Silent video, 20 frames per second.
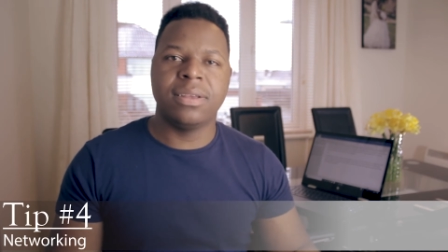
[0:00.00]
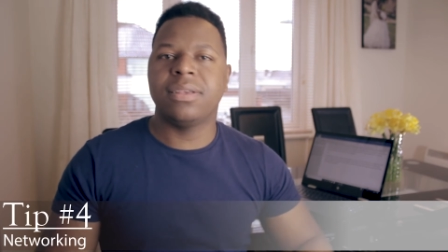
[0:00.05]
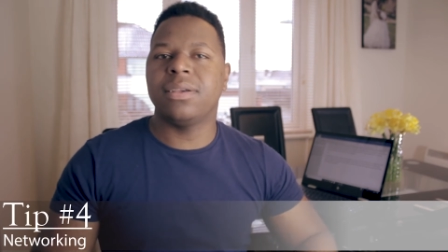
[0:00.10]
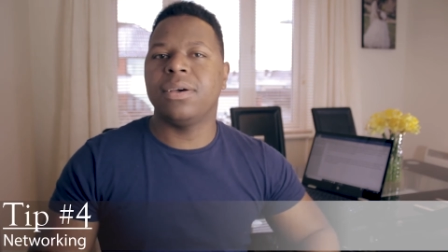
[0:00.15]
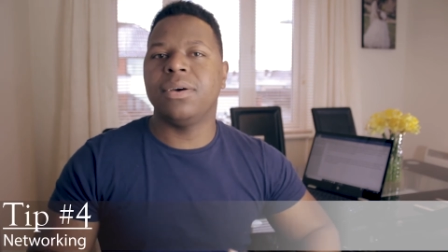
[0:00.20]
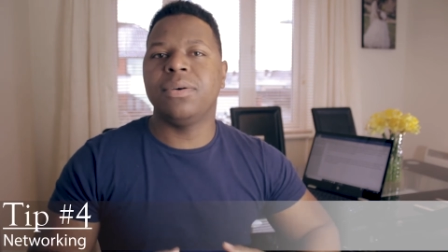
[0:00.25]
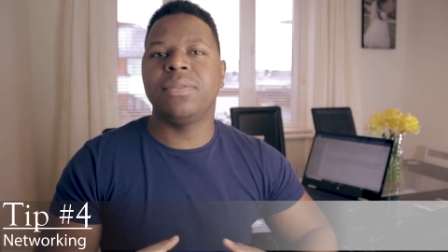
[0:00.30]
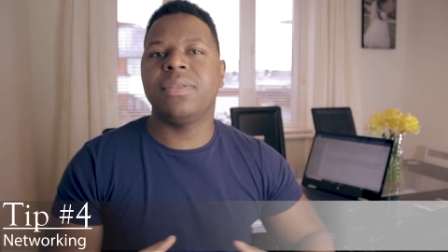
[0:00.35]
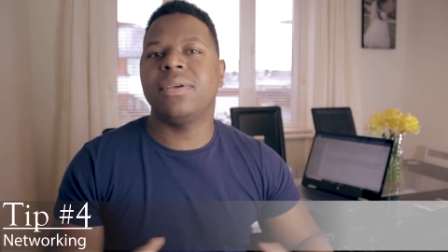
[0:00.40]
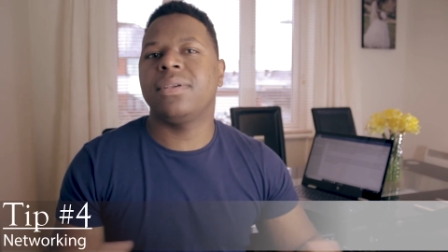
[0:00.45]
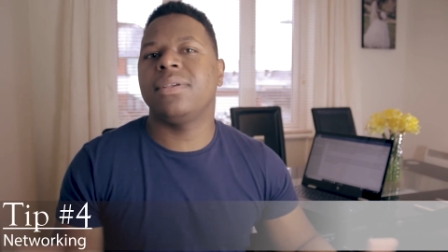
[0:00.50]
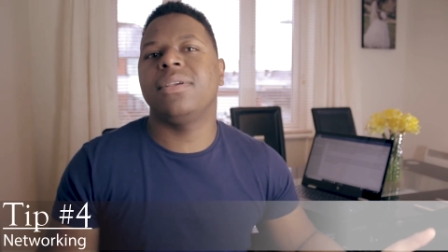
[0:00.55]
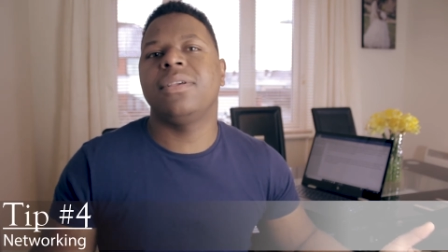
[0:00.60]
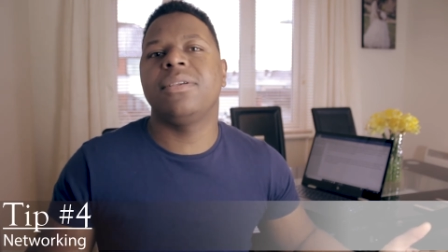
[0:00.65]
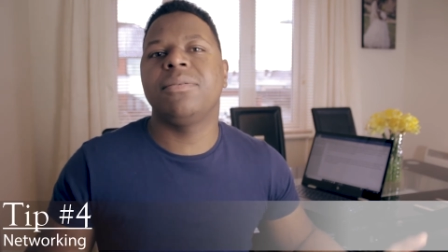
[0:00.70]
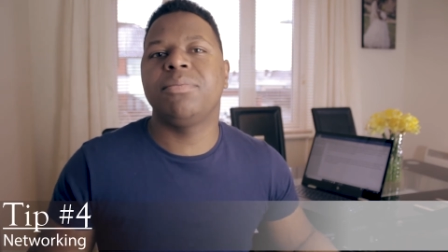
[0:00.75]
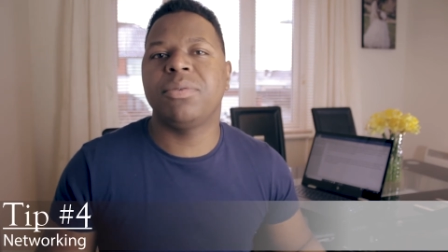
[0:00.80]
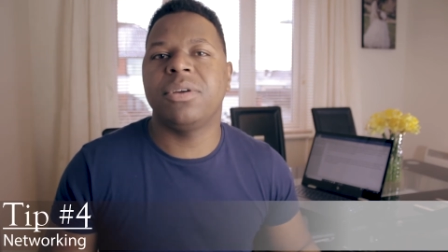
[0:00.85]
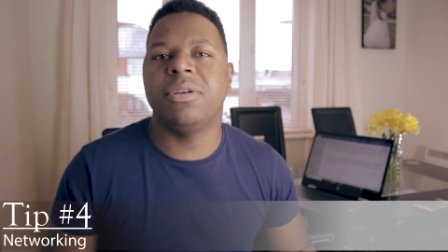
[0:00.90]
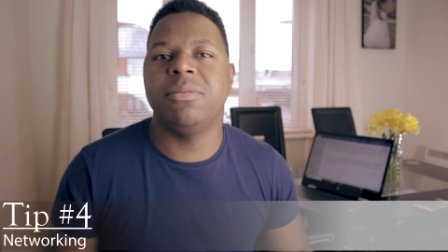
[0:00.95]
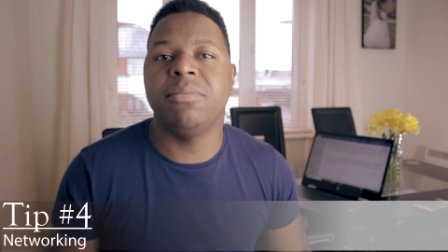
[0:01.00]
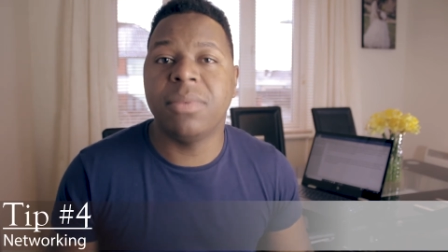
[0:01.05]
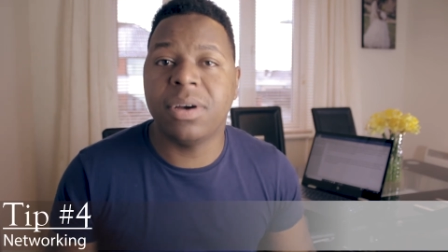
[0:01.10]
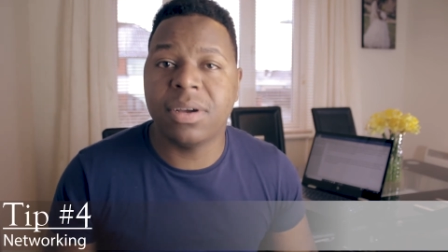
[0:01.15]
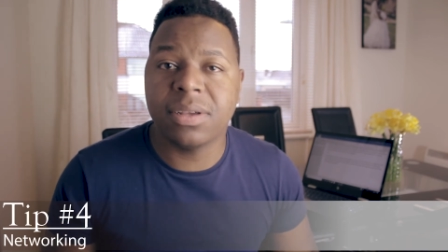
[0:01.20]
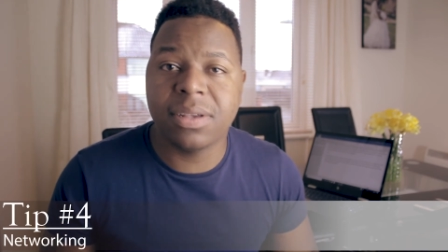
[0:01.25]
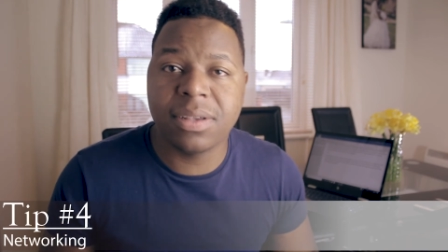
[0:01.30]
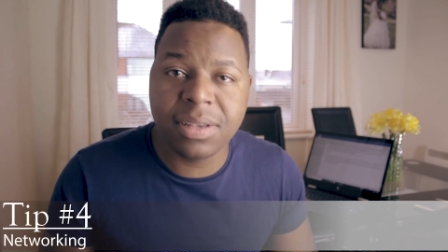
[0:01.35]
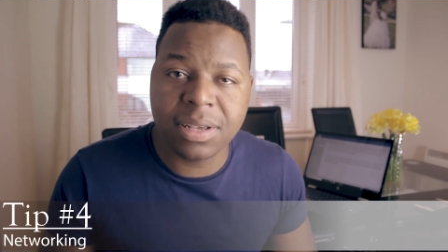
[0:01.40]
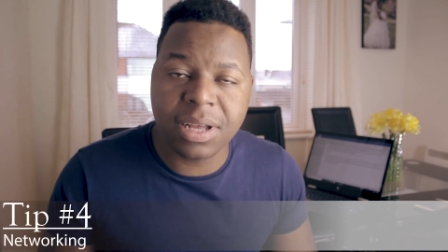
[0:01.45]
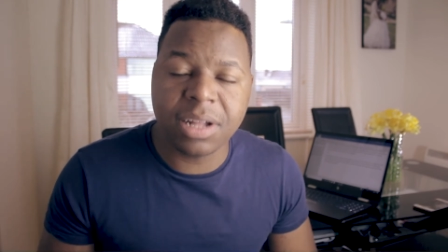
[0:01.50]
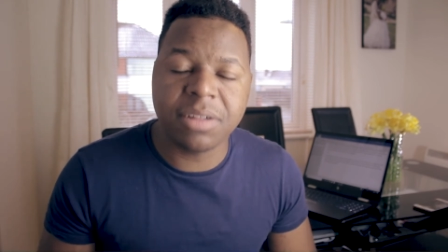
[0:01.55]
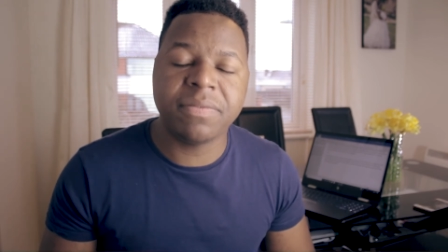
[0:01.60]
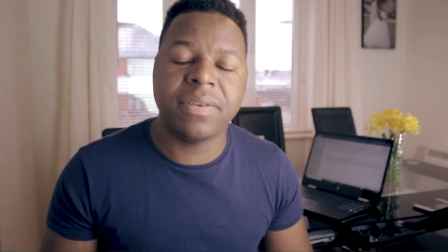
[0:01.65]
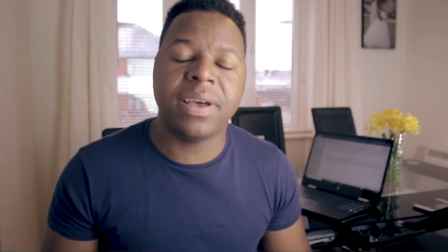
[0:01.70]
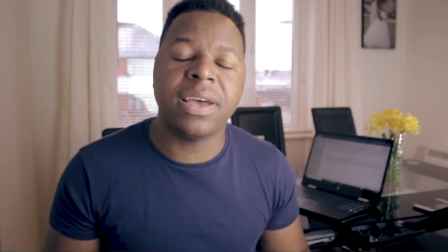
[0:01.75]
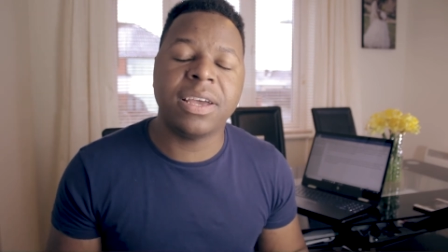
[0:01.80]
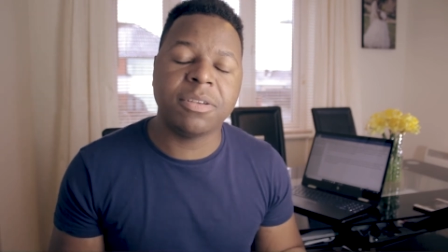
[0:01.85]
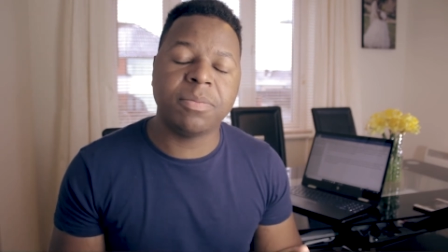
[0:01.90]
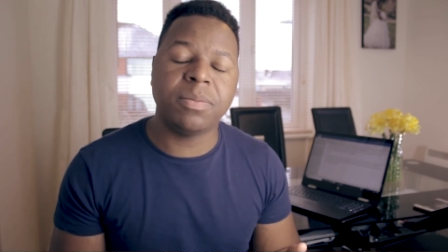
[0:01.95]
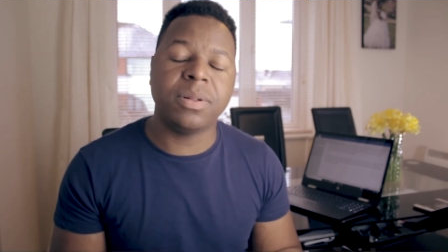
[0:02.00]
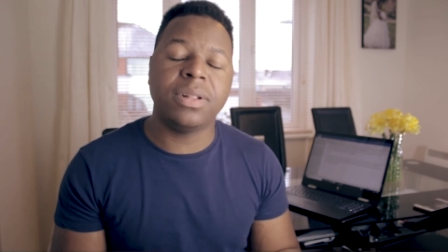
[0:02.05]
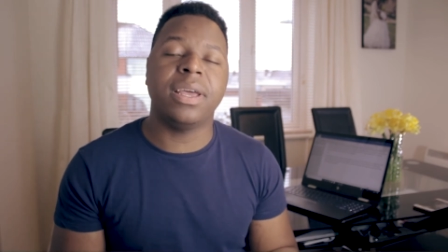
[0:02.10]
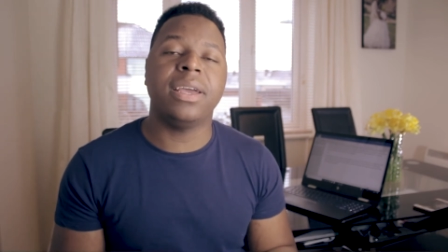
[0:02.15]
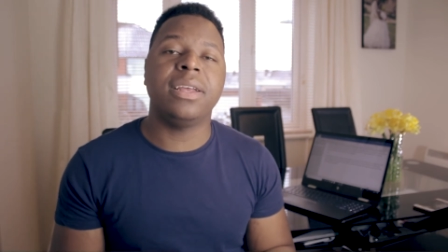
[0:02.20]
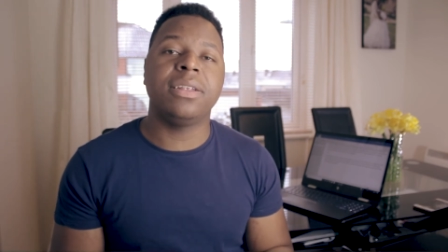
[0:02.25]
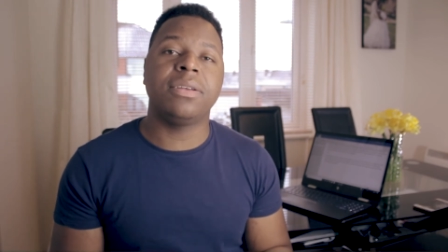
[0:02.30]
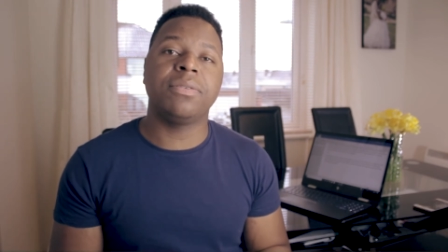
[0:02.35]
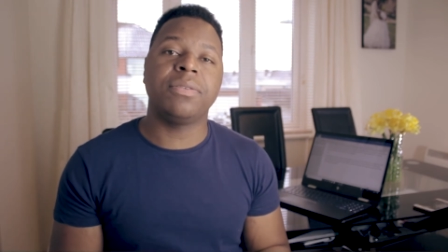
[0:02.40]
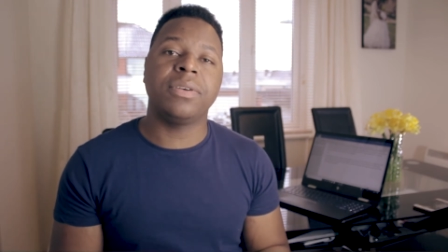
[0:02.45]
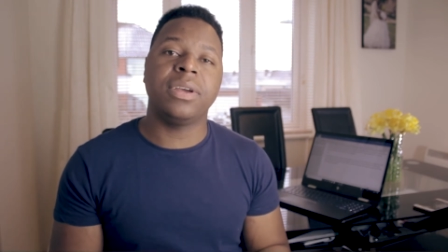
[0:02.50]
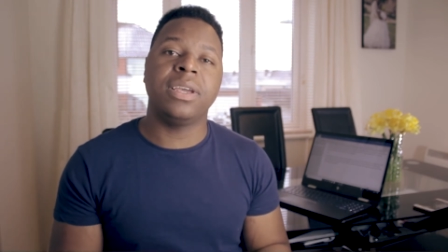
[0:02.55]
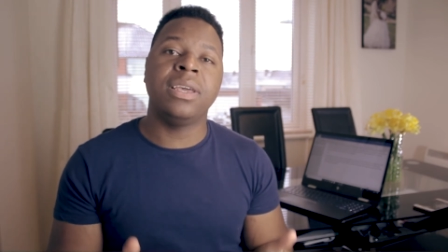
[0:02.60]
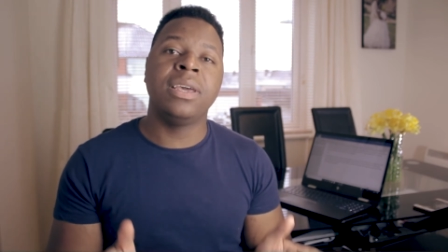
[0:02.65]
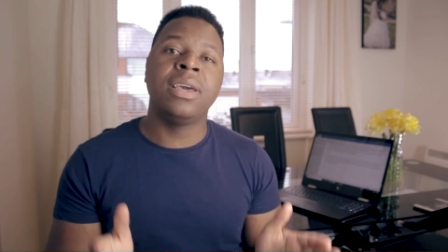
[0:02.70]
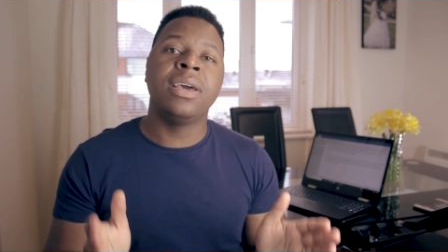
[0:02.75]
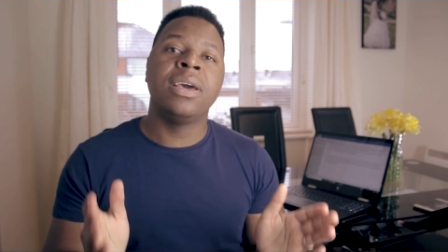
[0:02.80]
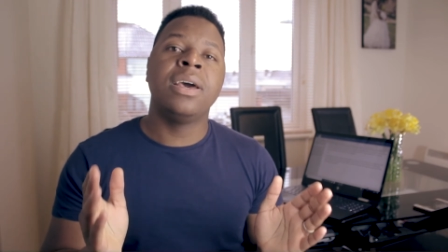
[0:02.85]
So this is pretty much self-explanatory.